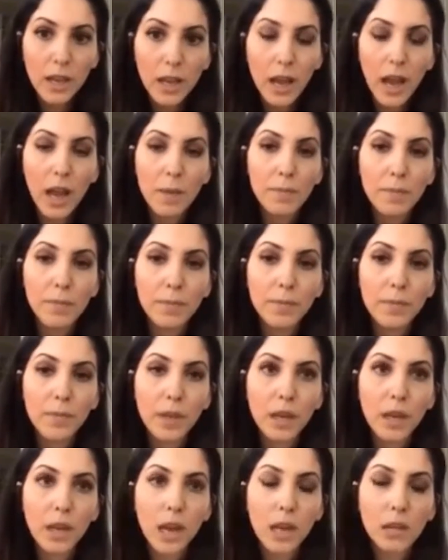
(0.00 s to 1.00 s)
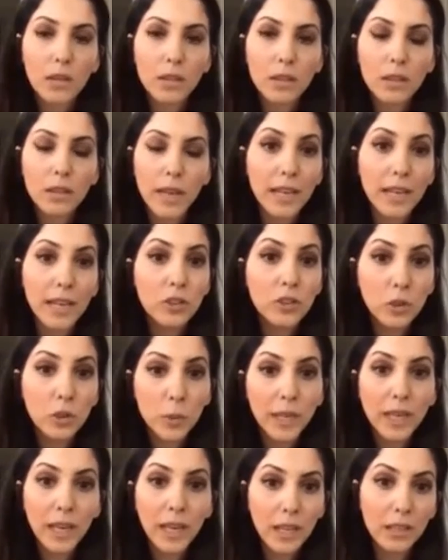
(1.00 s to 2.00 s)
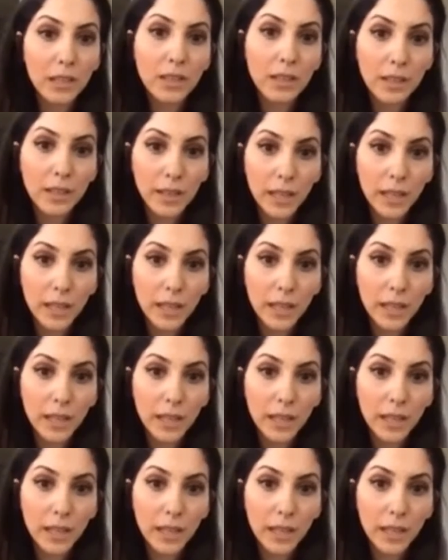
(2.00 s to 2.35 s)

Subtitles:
and doing it